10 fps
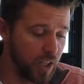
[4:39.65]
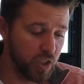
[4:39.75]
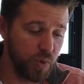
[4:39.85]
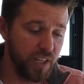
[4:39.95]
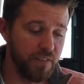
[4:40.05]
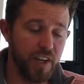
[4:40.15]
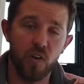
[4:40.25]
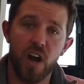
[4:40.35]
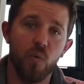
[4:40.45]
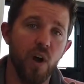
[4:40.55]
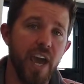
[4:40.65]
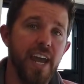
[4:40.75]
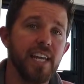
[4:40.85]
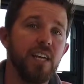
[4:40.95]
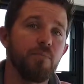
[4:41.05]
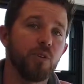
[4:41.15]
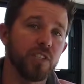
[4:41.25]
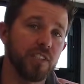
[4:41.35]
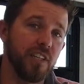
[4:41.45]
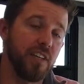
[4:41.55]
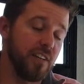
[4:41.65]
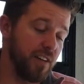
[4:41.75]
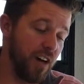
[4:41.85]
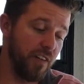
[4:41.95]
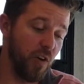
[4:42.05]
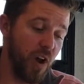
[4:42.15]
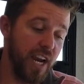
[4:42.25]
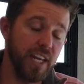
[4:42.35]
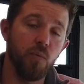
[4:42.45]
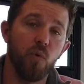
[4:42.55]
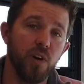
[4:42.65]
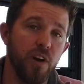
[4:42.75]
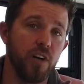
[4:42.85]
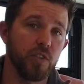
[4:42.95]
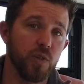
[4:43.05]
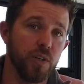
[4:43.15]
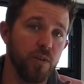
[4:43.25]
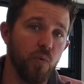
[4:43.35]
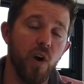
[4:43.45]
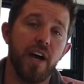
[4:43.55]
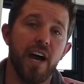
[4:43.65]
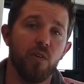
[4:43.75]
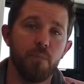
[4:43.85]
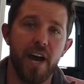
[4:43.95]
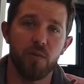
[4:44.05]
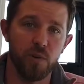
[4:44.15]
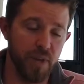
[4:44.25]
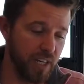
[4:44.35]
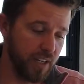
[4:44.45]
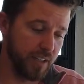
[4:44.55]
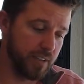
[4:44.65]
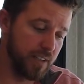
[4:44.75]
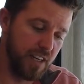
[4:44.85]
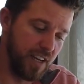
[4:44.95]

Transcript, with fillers: So we need to figure out what 80% of our 8100 watt hour battery bank is.